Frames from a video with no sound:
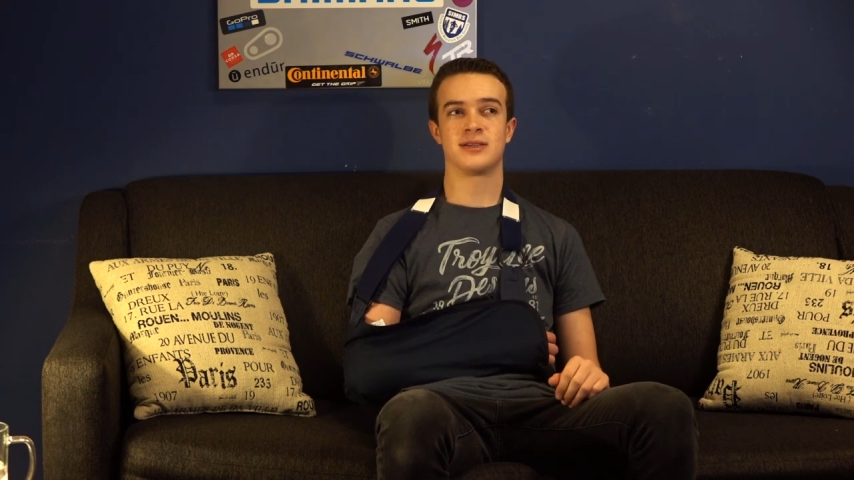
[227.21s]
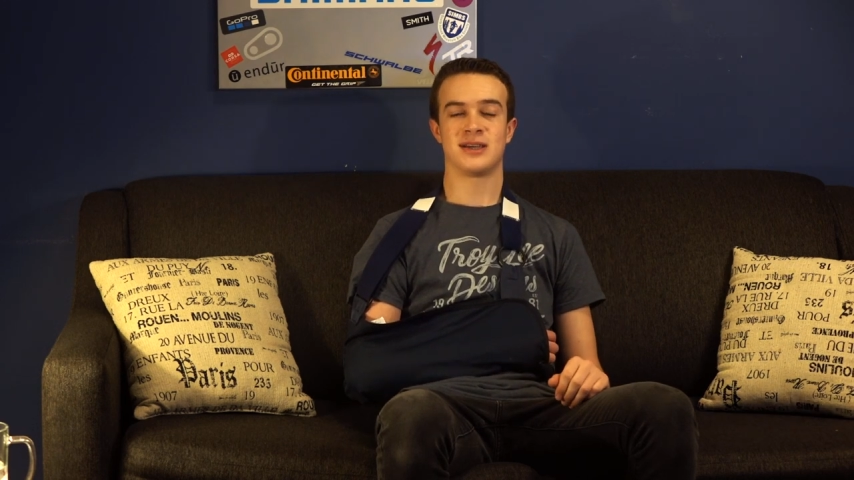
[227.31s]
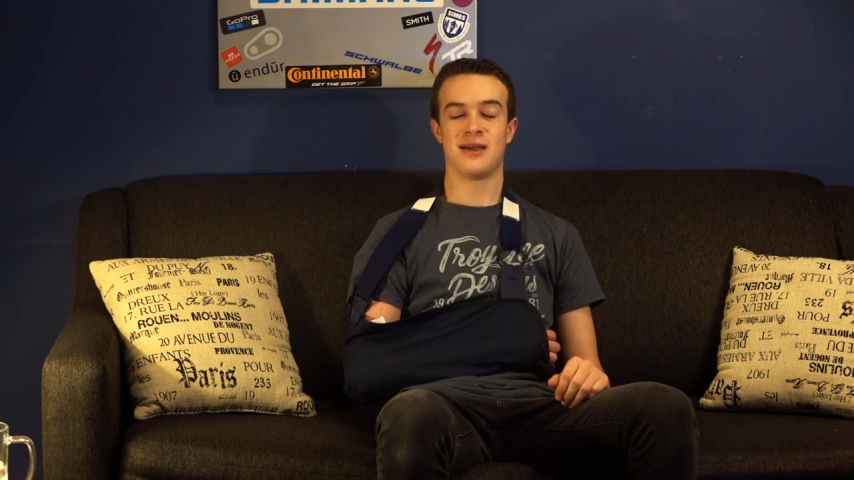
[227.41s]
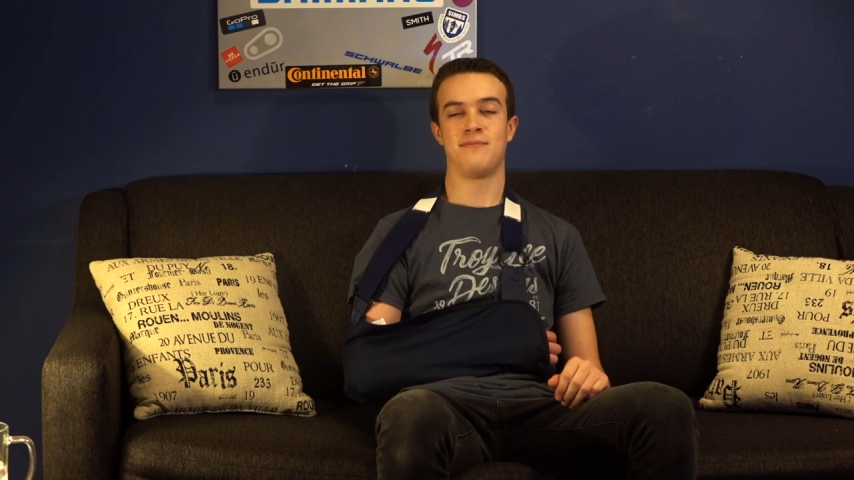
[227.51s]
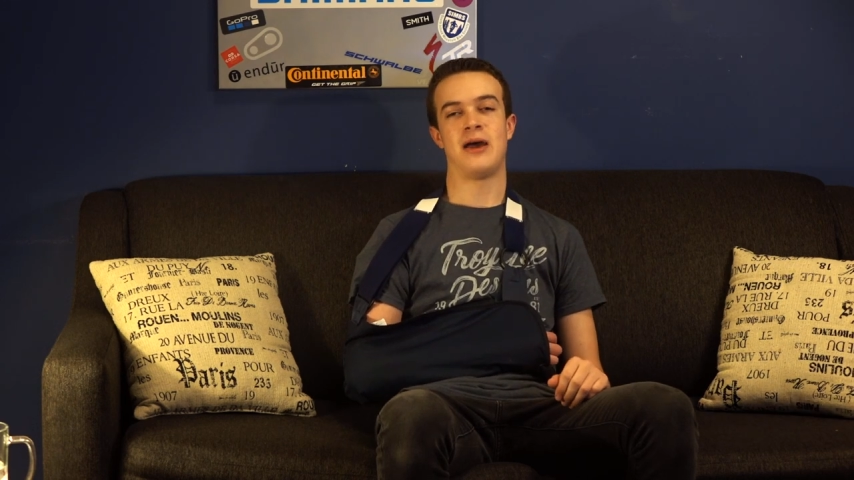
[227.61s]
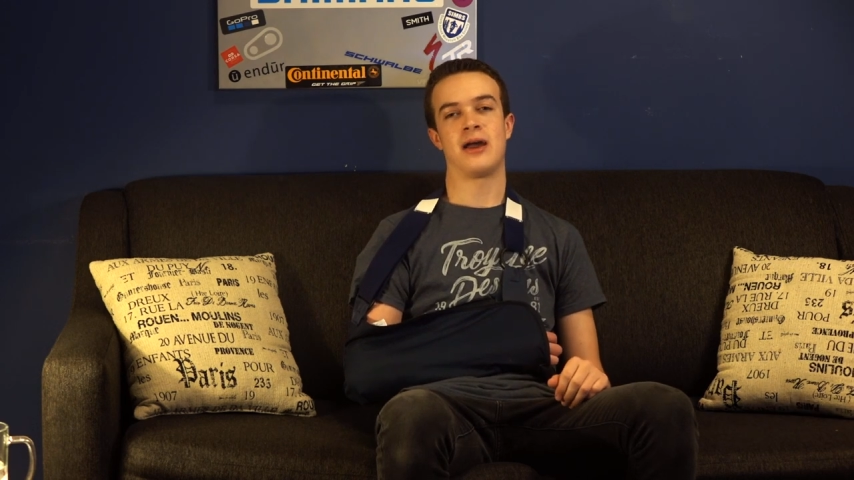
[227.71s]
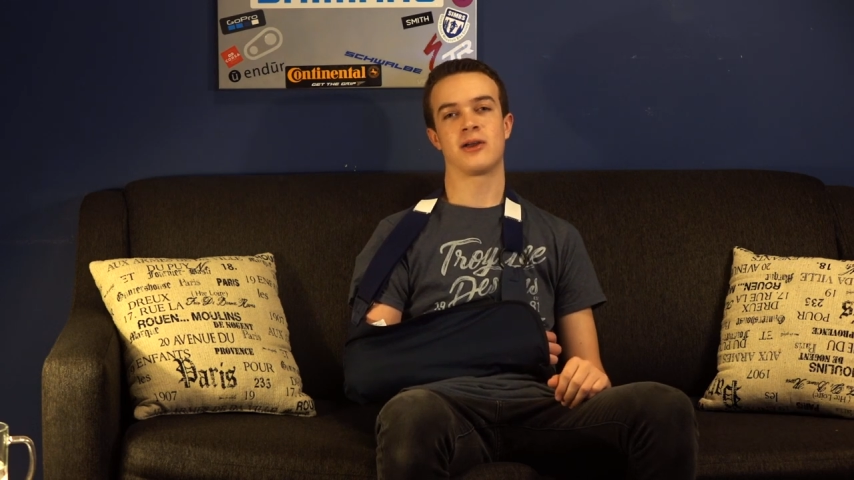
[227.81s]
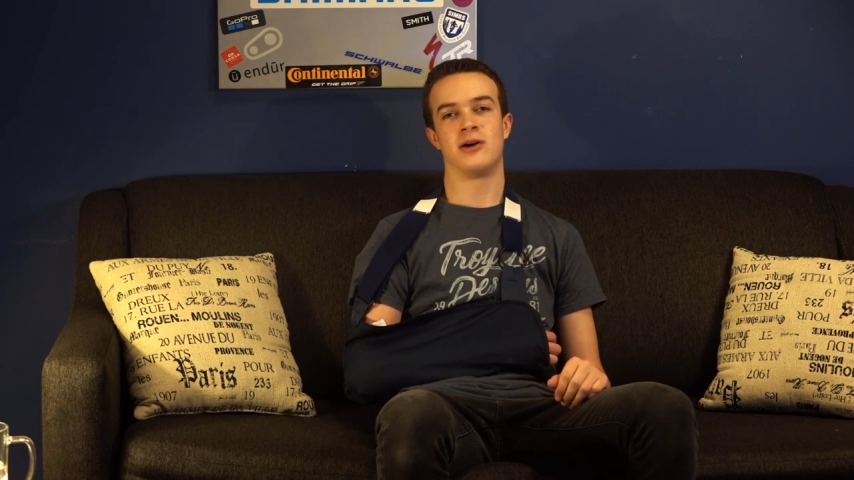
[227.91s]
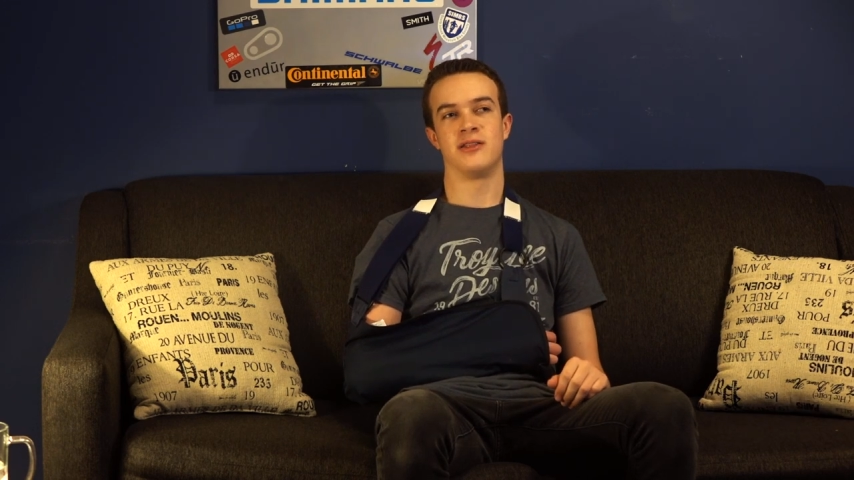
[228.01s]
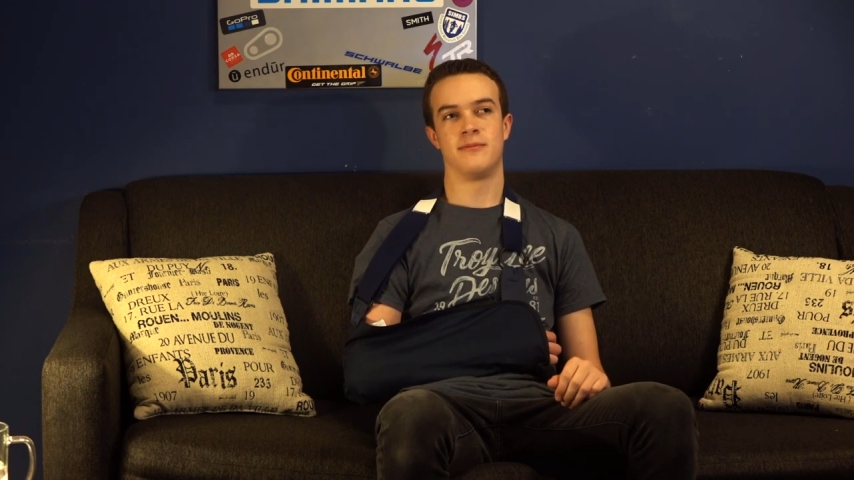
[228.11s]
to get
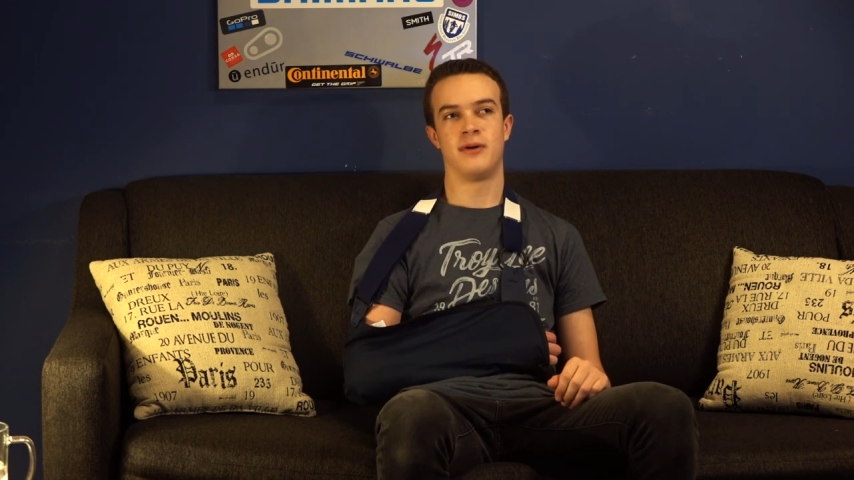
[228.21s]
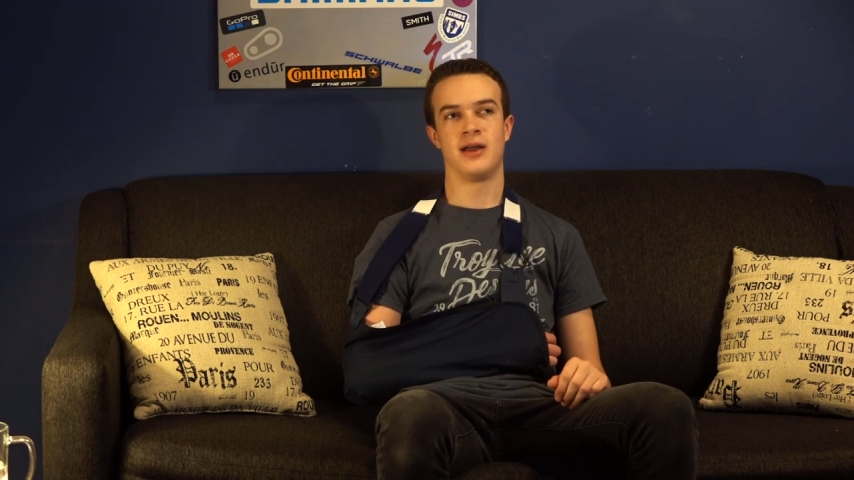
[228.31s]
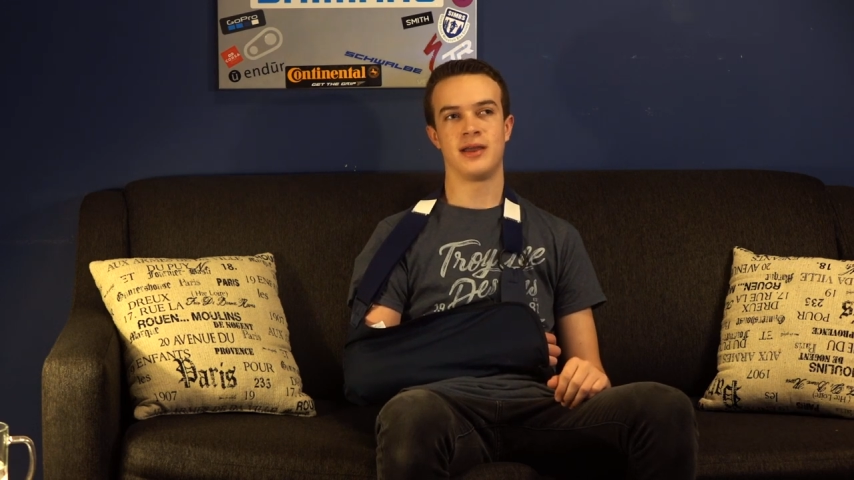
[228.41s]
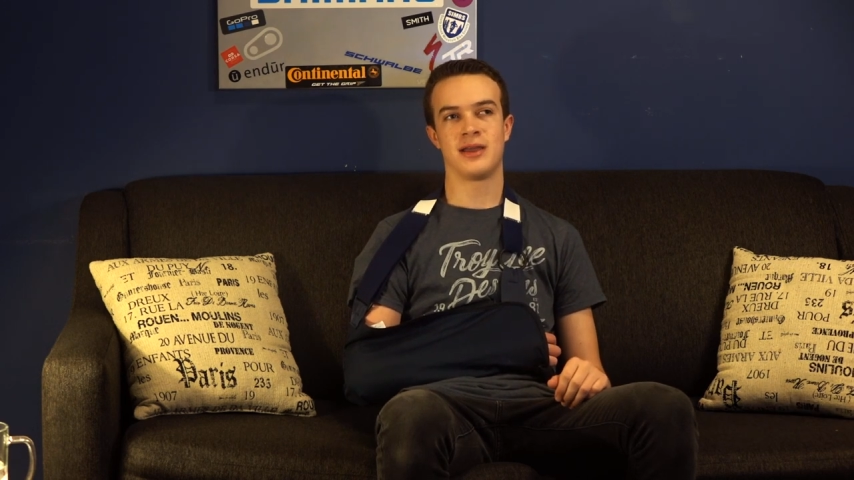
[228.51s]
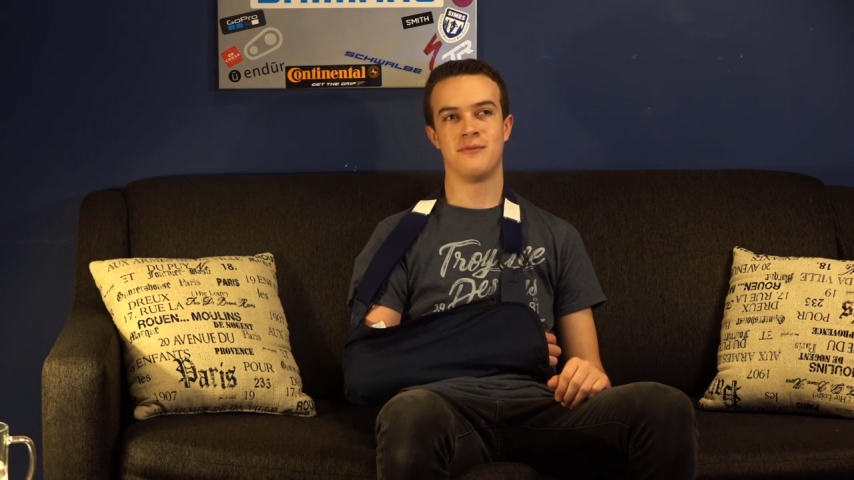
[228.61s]
back on the bike